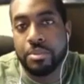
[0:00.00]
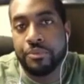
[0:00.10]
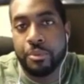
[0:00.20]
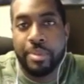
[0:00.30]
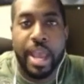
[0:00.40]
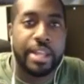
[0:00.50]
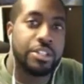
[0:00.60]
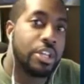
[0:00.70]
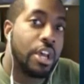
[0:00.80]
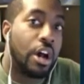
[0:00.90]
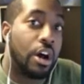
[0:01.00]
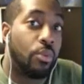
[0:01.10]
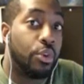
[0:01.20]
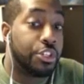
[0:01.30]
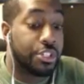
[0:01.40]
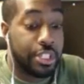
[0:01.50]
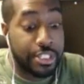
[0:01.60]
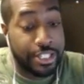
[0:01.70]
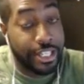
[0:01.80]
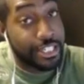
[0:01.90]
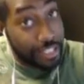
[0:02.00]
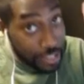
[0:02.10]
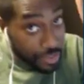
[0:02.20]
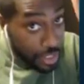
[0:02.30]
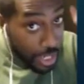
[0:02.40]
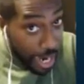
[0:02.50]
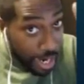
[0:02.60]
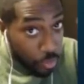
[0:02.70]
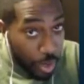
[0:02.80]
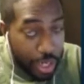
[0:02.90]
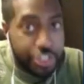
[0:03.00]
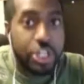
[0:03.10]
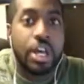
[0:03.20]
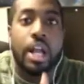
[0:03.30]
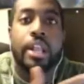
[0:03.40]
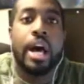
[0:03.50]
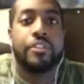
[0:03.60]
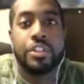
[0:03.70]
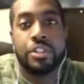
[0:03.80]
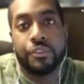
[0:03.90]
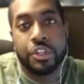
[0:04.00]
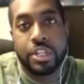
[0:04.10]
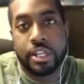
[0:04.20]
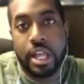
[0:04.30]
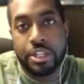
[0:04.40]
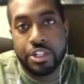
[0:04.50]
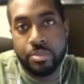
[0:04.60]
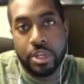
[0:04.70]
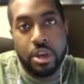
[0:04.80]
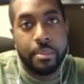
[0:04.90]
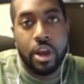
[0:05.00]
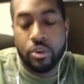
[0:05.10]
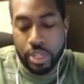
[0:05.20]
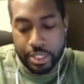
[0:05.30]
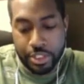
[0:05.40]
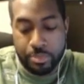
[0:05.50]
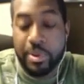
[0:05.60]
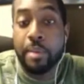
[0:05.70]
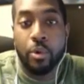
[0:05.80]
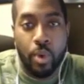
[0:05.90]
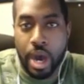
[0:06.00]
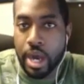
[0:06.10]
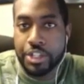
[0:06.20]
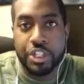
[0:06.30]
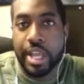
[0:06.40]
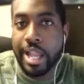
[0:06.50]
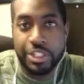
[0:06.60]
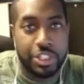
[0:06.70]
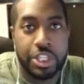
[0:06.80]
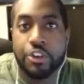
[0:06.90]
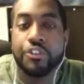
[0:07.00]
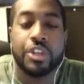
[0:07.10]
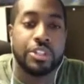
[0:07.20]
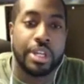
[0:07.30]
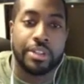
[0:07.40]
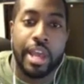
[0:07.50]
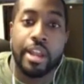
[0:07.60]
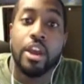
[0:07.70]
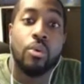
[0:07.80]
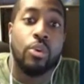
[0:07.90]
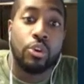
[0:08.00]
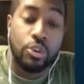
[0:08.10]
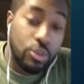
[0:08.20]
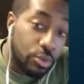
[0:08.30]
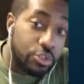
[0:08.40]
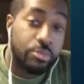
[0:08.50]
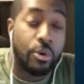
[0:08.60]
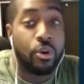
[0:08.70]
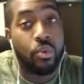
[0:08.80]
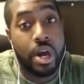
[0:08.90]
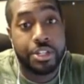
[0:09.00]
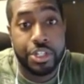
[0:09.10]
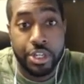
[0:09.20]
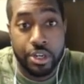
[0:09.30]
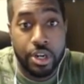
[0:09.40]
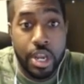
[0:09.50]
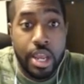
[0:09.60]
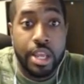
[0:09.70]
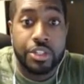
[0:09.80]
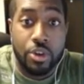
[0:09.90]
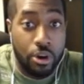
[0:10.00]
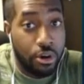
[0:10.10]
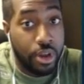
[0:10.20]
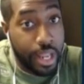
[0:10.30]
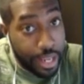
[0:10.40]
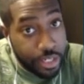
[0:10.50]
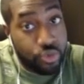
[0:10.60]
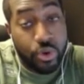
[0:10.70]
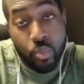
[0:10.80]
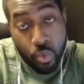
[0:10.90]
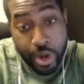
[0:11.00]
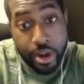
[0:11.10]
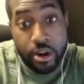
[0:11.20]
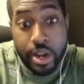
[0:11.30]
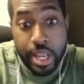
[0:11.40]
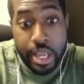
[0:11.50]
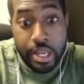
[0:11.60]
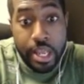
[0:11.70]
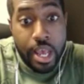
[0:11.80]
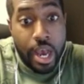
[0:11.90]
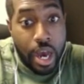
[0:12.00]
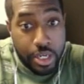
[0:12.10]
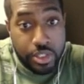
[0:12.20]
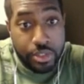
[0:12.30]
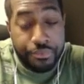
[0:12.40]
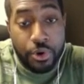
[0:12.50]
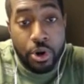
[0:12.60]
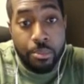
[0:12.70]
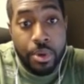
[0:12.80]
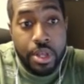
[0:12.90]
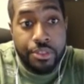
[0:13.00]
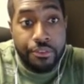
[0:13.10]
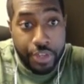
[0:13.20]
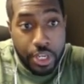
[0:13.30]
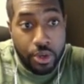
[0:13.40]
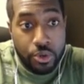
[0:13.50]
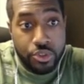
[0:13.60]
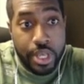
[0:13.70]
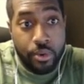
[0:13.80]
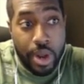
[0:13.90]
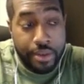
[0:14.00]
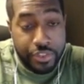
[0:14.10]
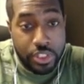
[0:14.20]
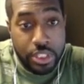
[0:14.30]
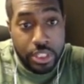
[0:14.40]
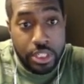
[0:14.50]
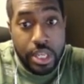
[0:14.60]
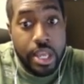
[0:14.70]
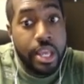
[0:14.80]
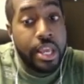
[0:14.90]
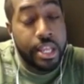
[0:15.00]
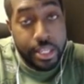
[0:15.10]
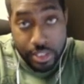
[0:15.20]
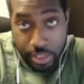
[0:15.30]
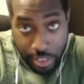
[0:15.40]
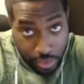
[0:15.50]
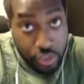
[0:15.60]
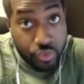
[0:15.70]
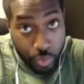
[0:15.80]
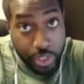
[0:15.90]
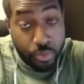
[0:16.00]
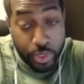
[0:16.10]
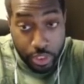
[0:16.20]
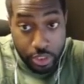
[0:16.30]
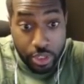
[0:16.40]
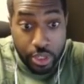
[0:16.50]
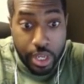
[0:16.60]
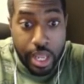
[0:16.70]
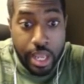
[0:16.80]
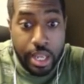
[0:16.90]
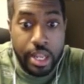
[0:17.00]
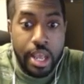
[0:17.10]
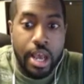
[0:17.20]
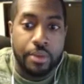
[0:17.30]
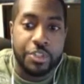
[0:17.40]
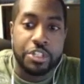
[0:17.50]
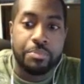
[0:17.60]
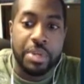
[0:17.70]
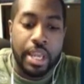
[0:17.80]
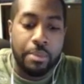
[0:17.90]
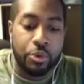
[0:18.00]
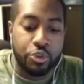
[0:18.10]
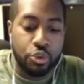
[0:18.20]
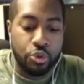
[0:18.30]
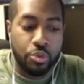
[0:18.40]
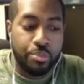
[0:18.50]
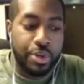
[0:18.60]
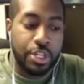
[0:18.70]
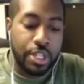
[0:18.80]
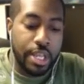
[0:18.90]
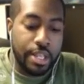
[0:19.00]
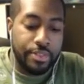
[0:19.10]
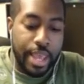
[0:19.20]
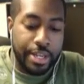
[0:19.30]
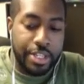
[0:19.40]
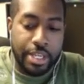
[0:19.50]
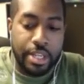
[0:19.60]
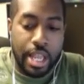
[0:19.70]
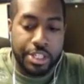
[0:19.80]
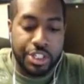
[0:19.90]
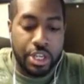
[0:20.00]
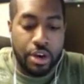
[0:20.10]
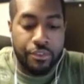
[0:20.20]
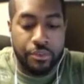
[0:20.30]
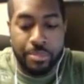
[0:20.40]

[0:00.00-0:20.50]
some different patents, which is allegedly the iWatch, a lot of these different technology has been coming out, like the Pebble Watch and Galaxy Gear and things like that. Well, Google's smartwatch here is called Android Wear, and honestly, from the videos that I've seen, it looks really, really good. And just being able to put that technology of